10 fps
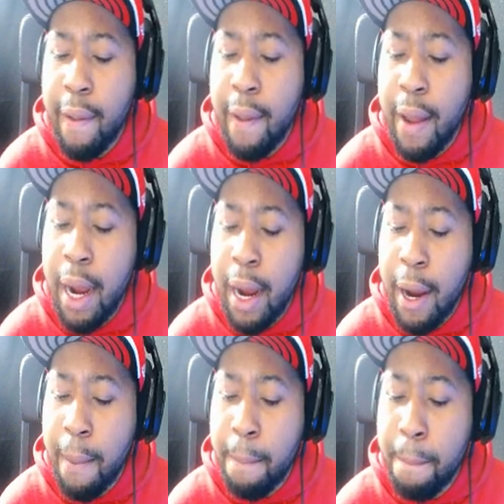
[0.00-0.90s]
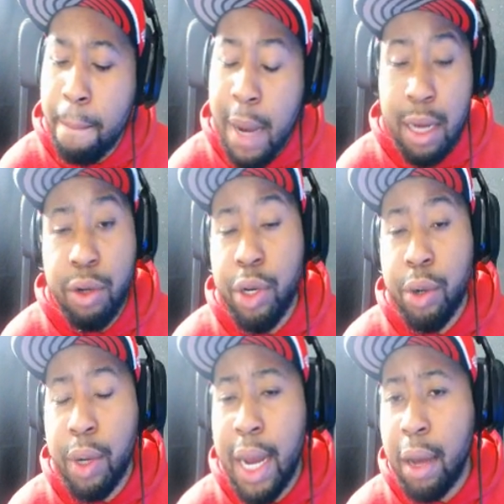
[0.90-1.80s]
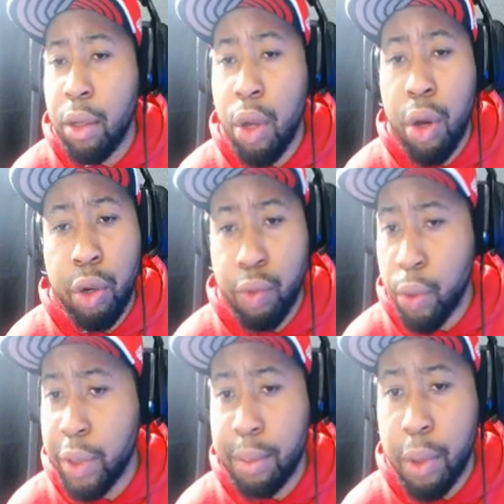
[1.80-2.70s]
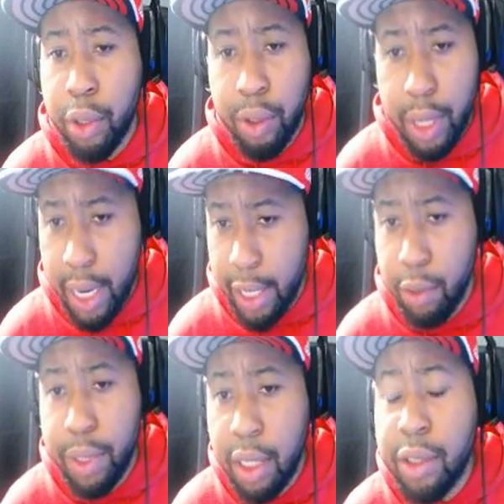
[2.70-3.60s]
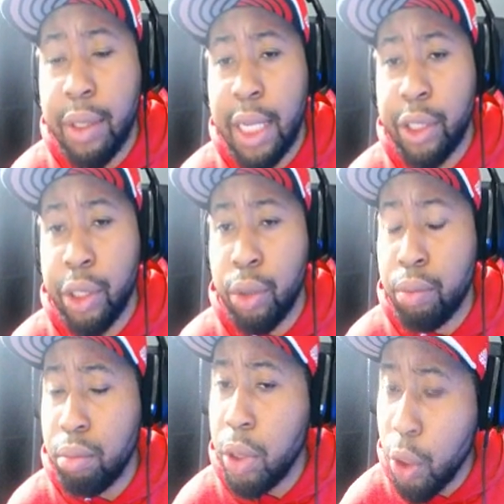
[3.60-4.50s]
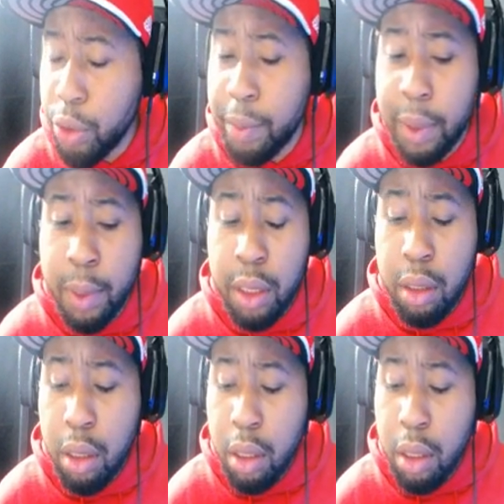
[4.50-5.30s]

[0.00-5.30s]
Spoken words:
I don't know how long Rosenberg or anyone else on that show knows me, but